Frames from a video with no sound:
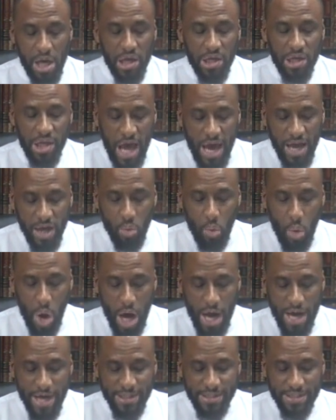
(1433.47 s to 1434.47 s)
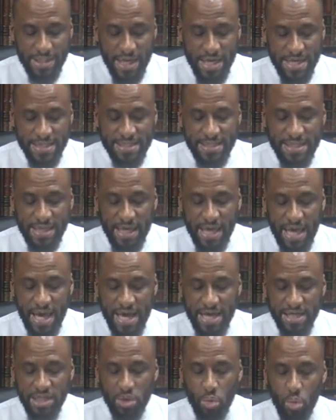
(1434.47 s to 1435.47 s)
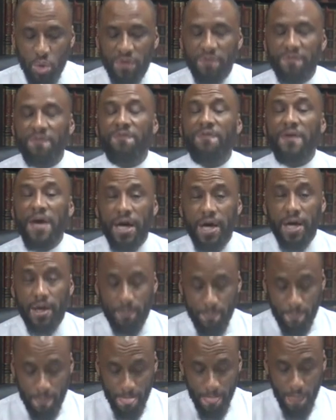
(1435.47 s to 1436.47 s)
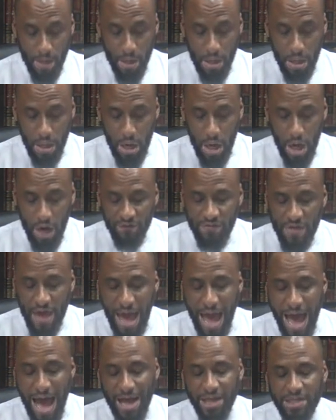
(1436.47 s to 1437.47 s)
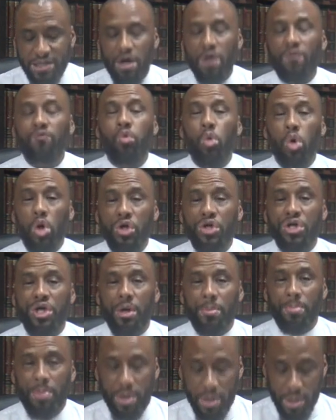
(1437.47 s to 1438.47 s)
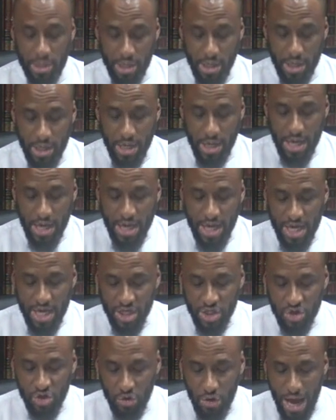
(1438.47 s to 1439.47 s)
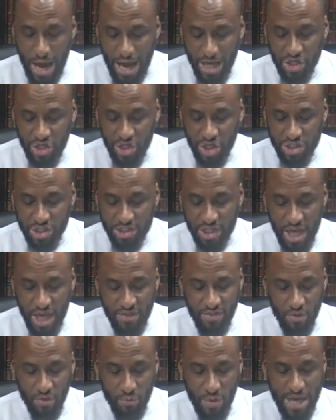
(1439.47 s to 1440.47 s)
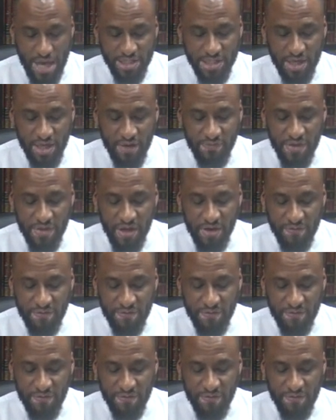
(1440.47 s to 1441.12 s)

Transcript: Likewise is the case with fiqh of the acts of worship, interactions, and the rest of the